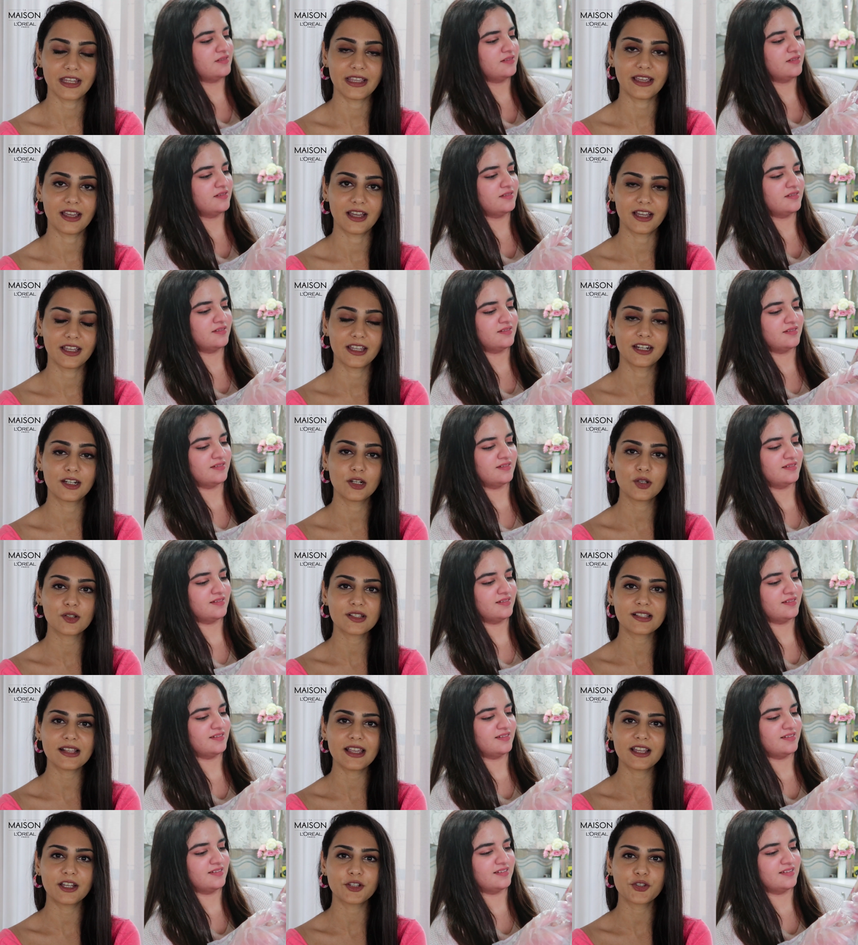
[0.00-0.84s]
Speaker 1: Yeah, it looks
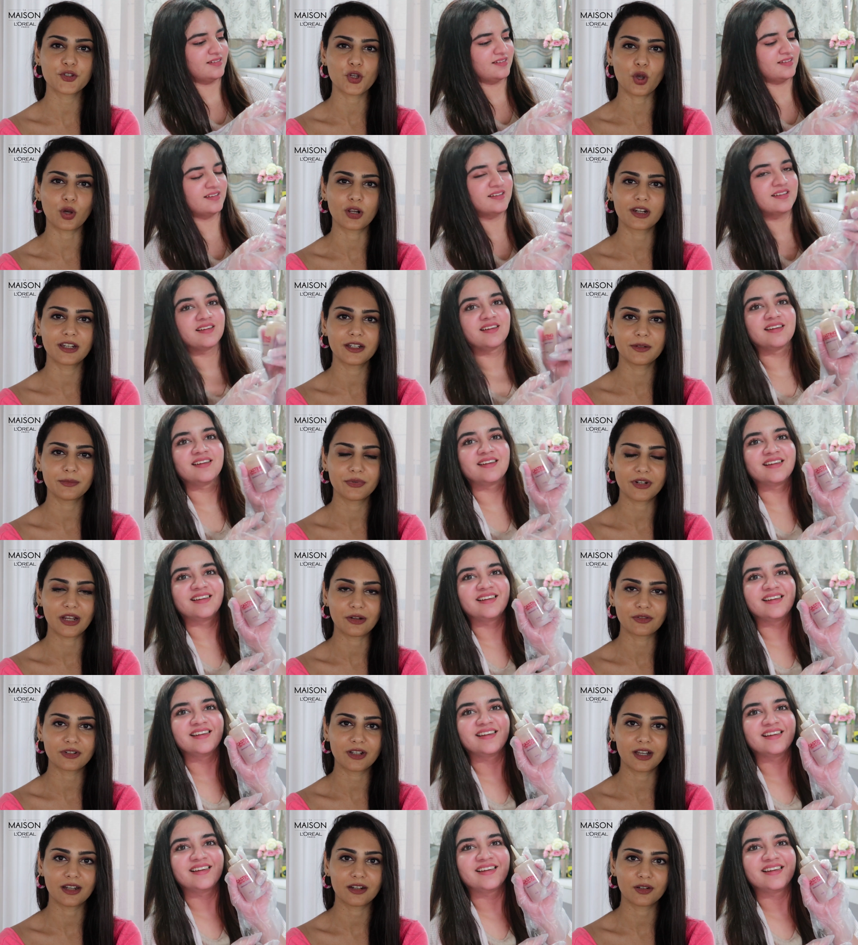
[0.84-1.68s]
like a chocolate
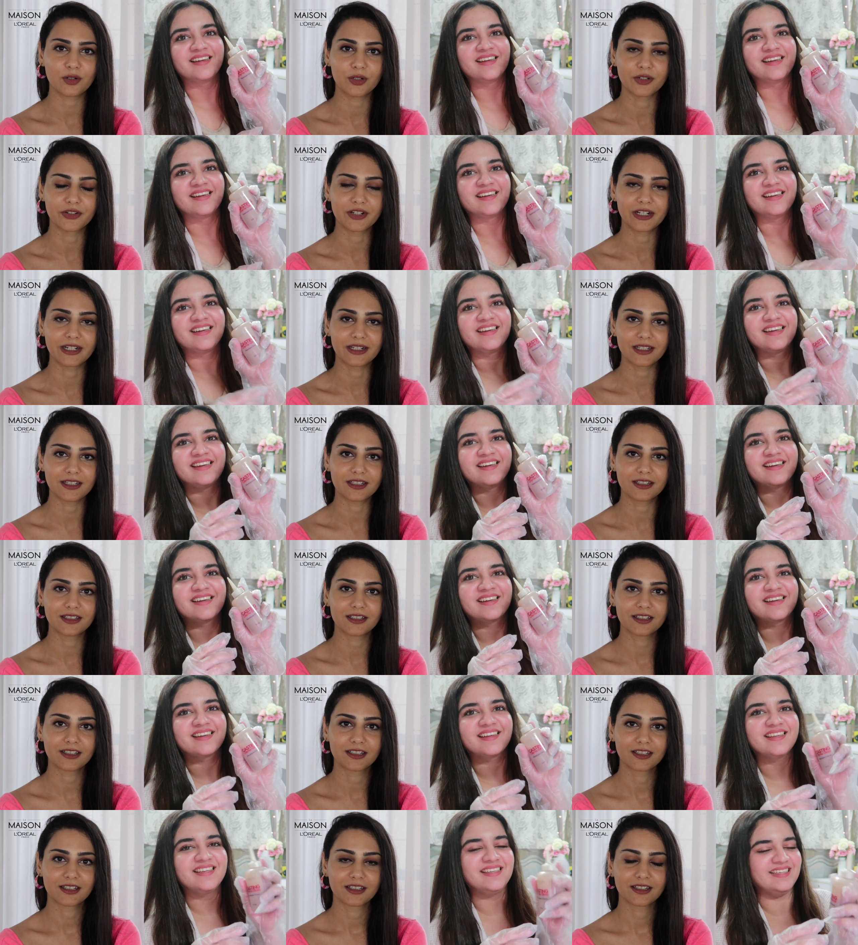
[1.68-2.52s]
brown color already.
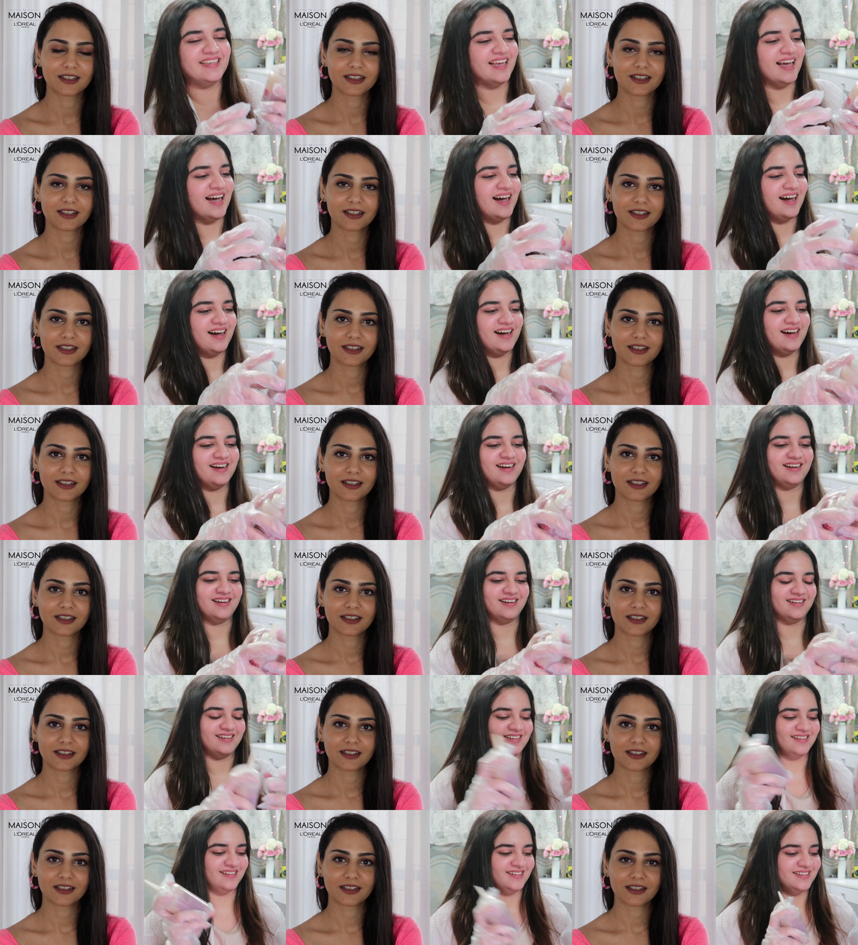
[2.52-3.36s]
Yeah.
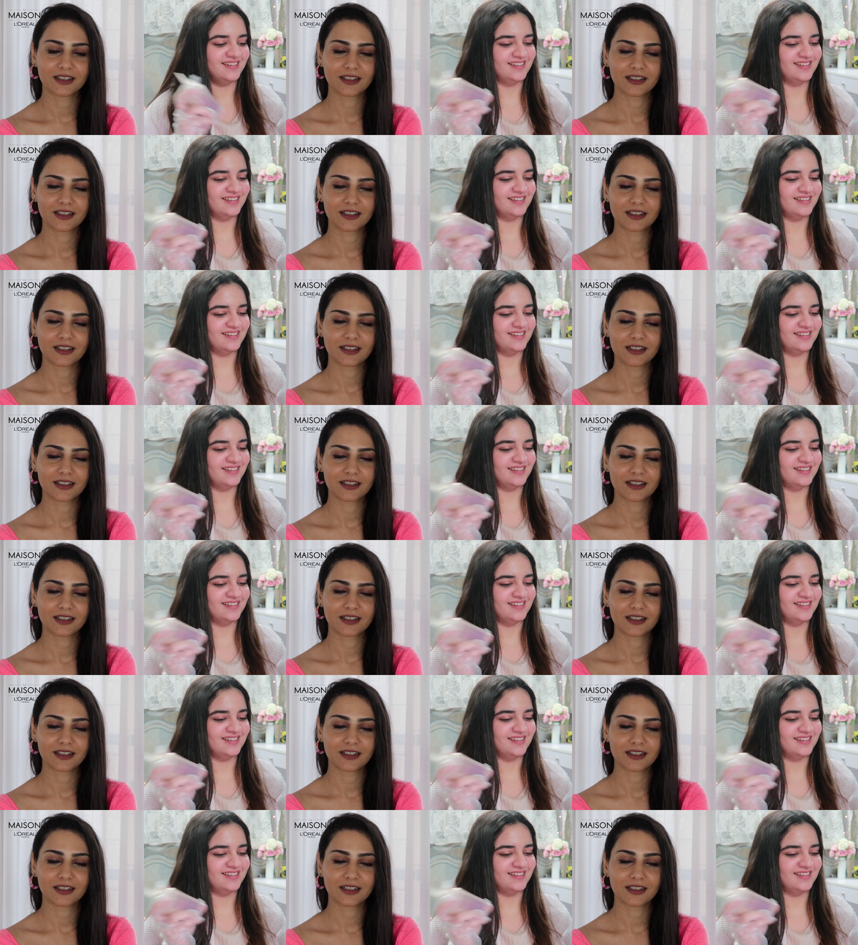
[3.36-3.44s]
